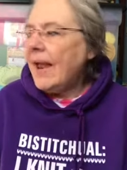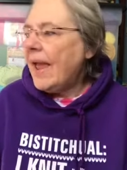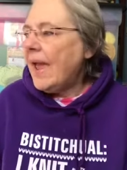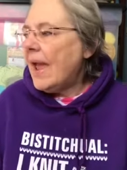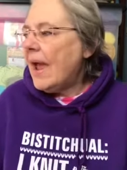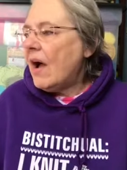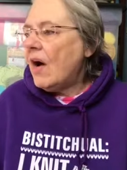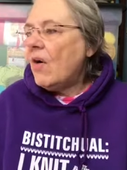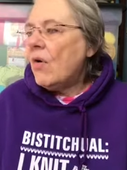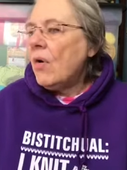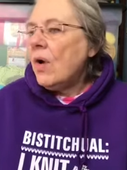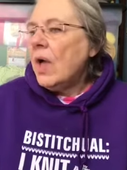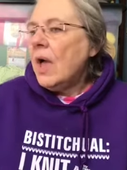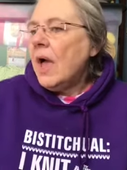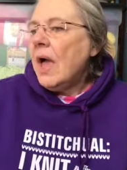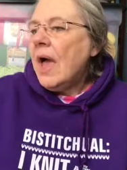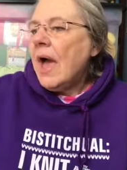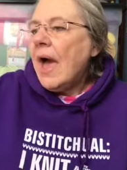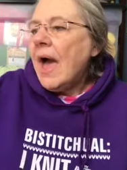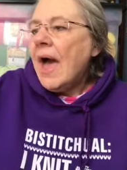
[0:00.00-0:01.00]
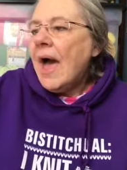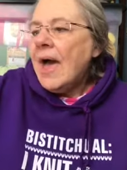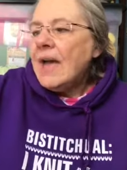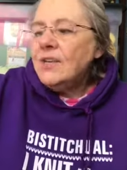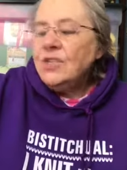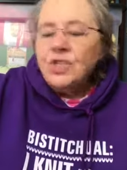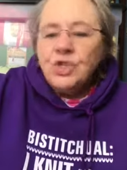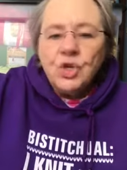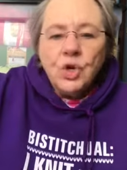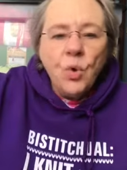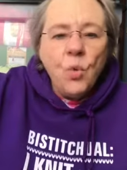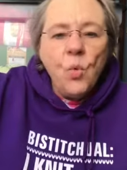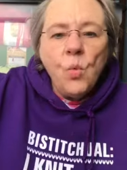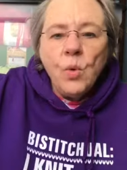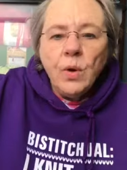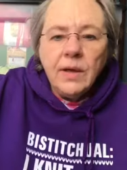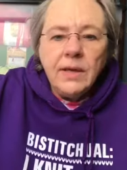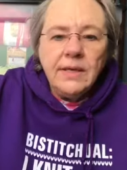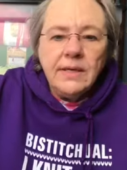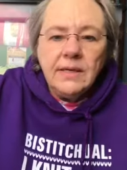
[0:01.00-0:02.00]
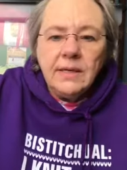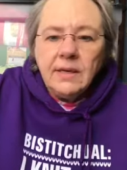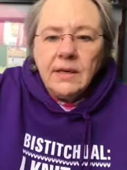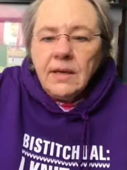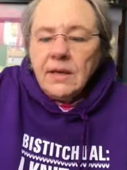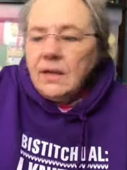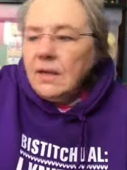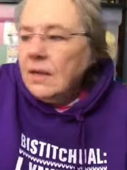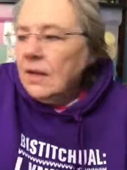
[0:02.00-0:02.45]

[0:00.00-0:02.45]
how I join